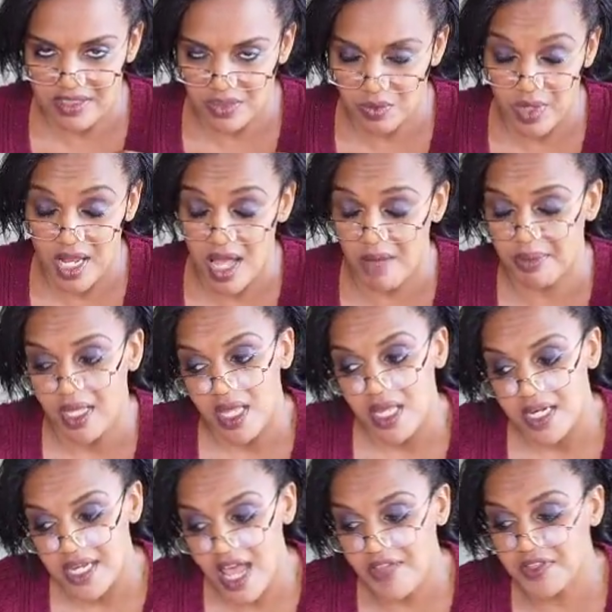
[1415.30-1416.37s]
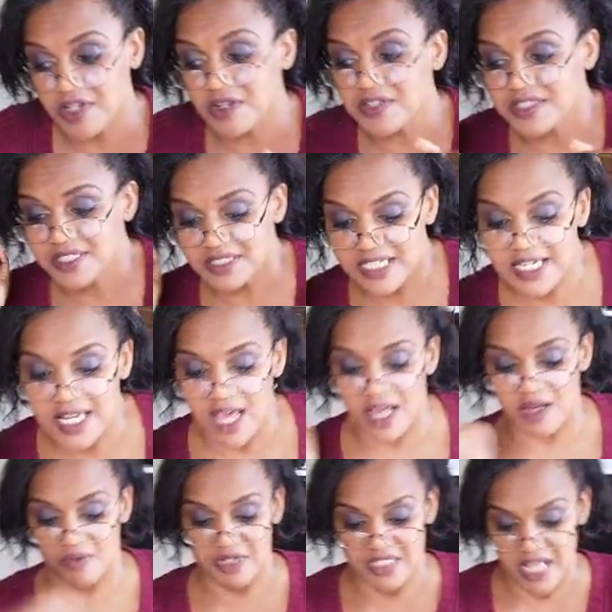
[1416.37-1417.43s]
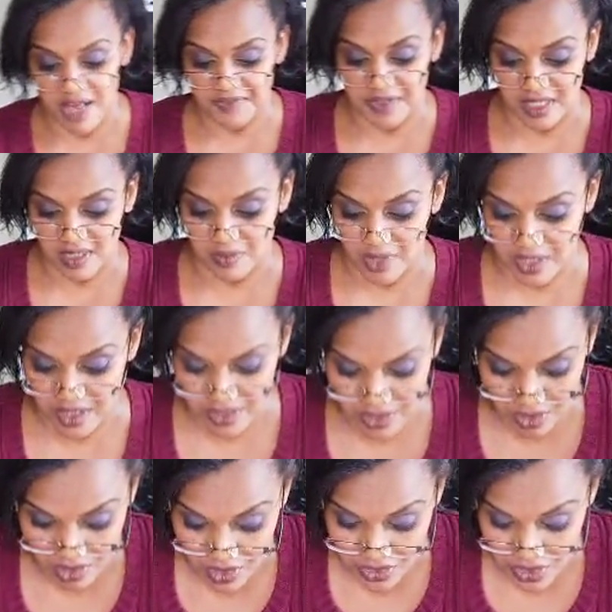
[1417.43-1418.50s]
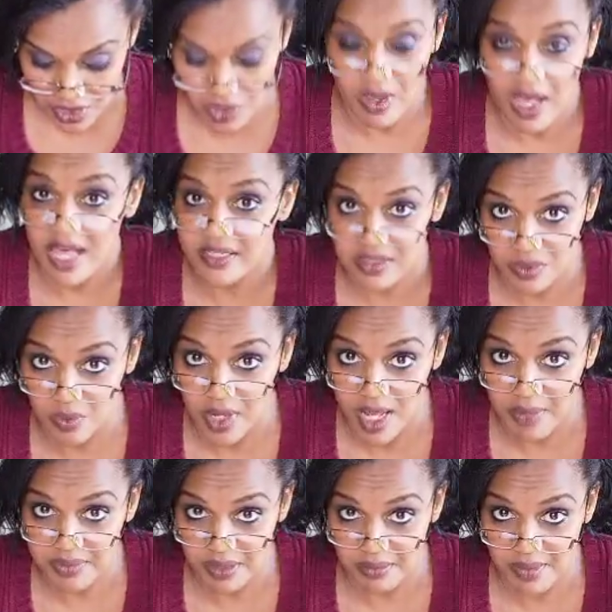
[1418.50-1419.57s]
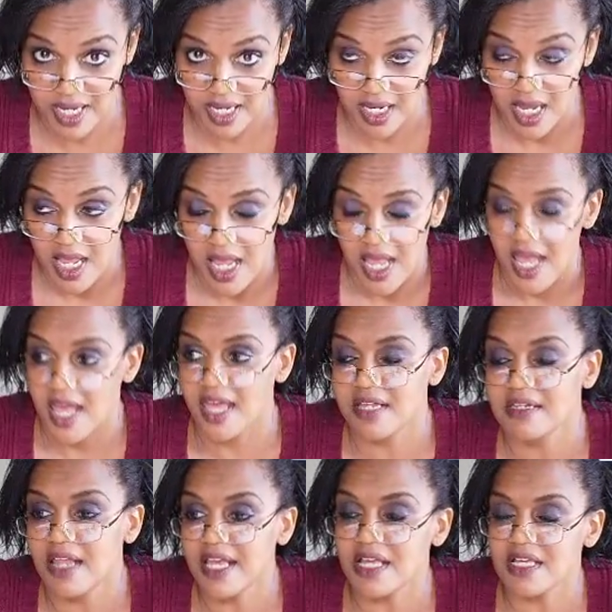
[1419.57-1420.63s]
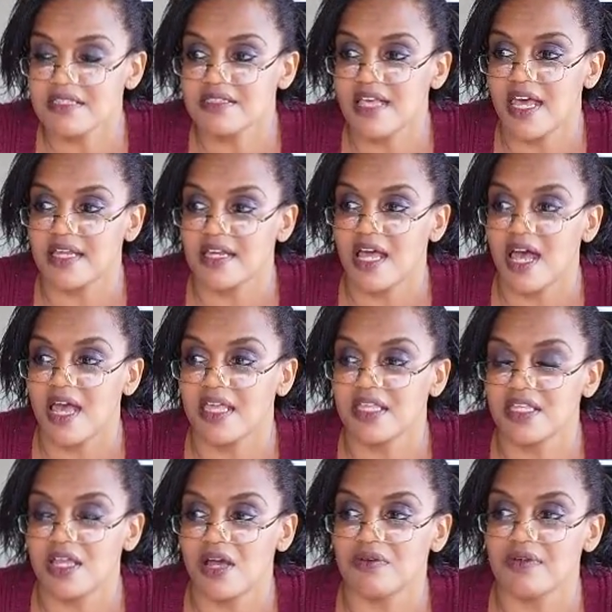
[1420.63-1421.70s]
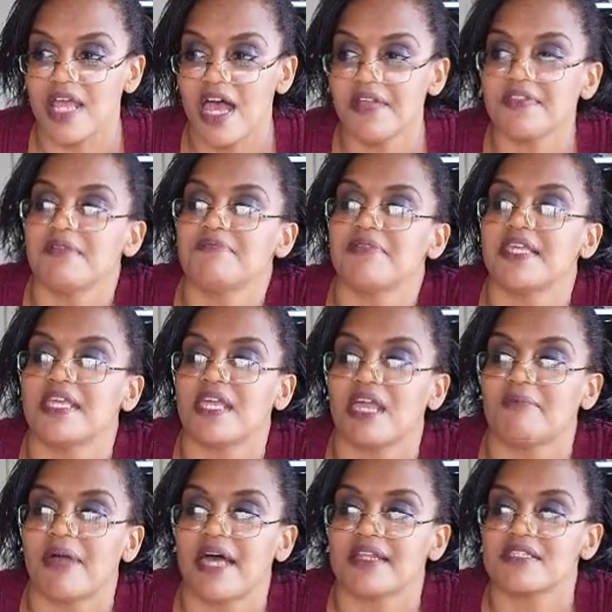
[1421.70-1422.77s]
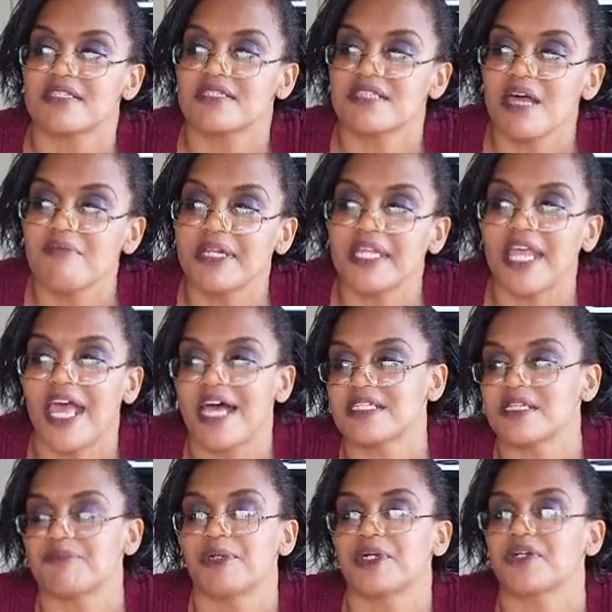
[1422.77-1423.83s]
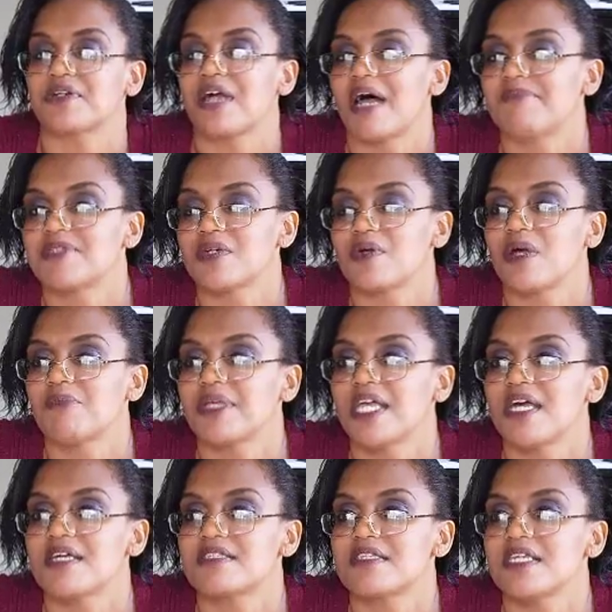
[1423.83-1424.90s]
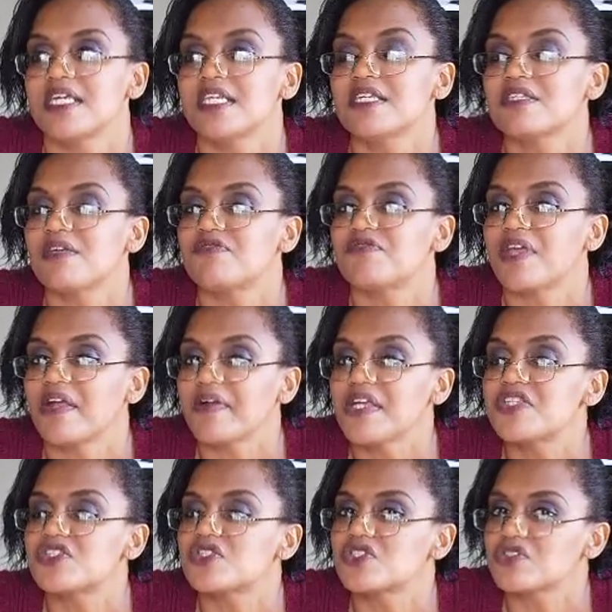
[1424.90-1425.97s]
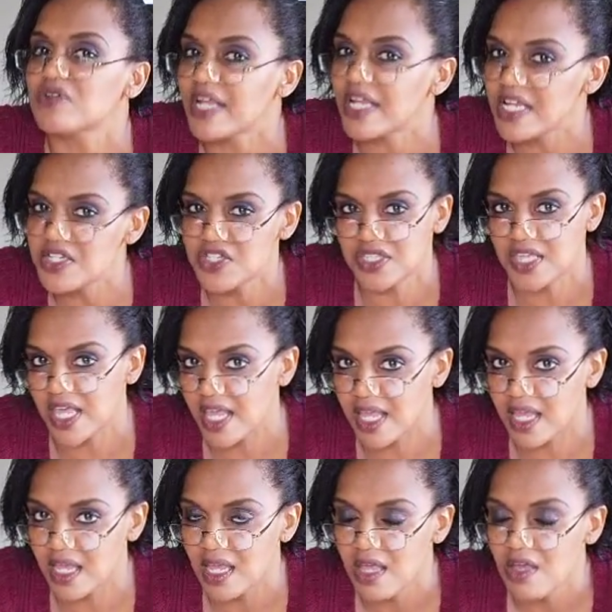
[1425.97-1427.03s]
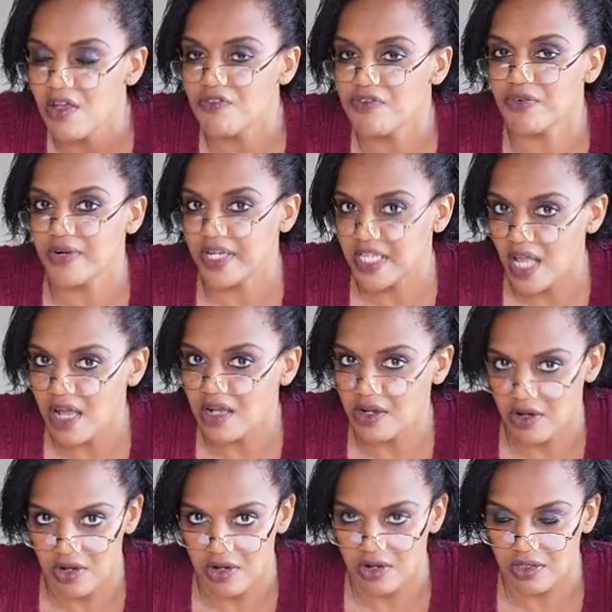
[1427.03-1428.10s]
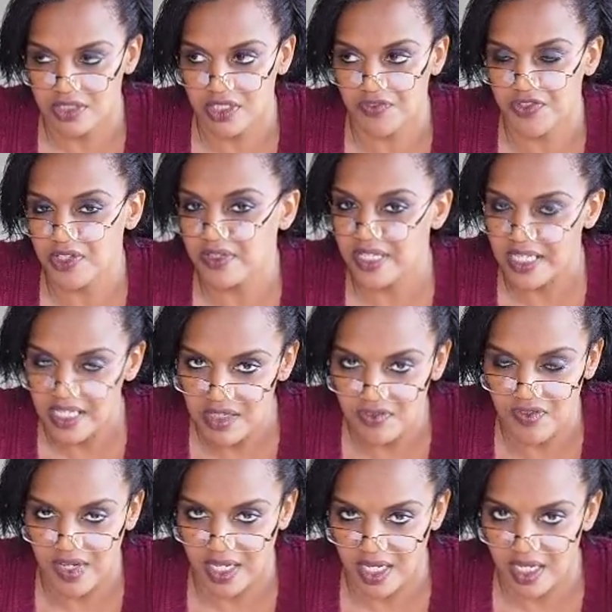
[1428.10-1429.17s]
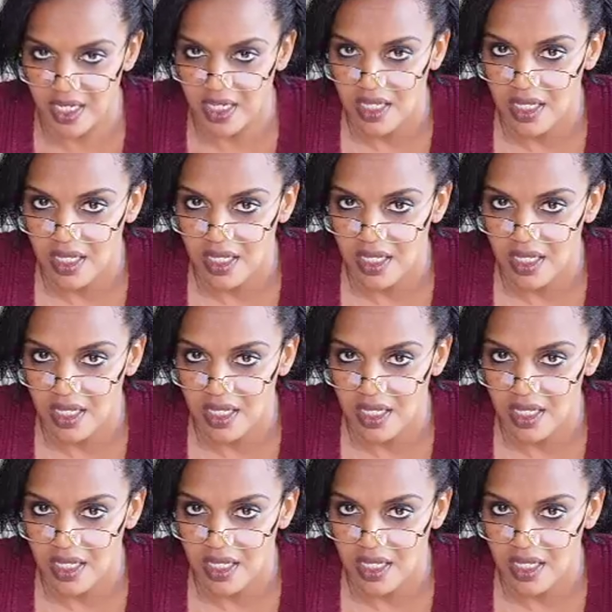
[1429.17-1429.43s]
one up. Now, the girl Selena was definitely one of these girls who has to one up somebody. And like I said, you know, now that I'm thinking about it, somebody had to put her up to it, because it is a very strange thing for a young girl to feel envy